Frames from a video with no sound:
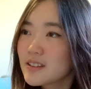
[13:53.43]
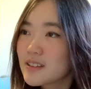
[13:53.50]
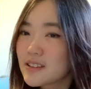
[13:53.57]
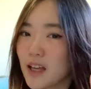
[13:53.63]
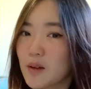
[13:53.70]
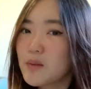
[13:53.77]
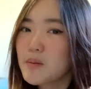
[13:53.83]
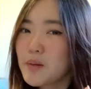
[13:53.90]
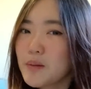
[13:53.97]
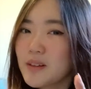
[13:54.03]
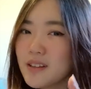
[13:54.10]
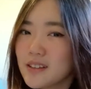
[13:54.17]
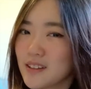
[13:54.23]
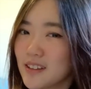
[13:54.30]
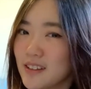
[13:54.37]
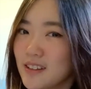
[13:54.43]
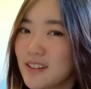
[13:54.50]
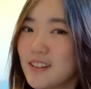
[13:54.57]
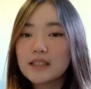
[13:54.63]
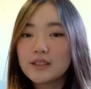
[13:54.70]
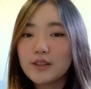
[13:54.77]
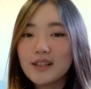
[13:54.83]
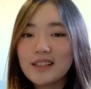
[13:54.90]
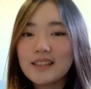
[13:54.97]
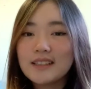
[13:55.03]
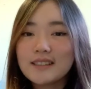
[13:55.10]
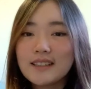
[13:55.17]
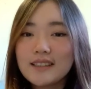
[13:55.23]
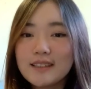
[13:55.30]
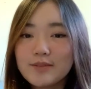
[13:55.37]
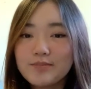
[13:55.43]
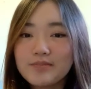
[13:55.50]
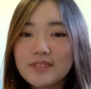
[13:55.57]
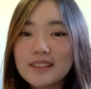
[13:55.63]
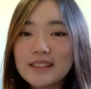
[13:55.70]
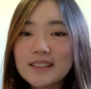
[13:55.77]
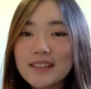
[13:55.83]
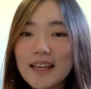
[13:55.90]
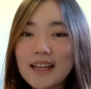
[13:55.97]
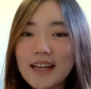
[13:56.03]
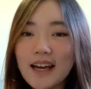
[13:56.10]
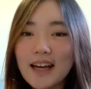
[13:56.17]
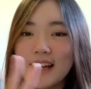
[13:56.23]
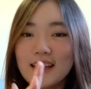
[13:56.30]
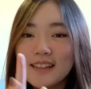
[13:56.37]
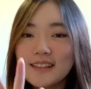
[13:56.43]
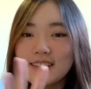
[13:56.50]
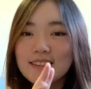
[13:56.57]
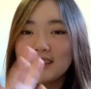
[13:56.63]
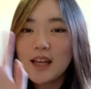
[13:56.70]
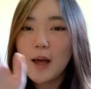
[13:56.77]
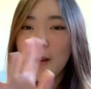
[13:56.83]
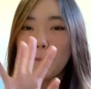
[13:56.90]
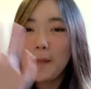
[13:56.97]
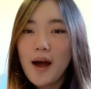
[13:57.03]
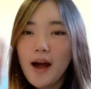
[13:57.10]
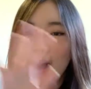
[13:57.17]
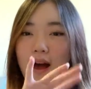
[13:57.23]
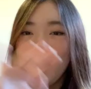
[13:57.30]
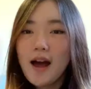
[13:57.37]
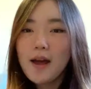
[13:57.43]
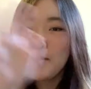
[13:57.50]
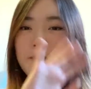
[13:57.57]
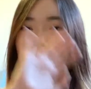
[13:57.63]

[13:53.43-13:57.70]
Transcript: because helping people is good. So yeah, that's it. Good luck, guys. Bye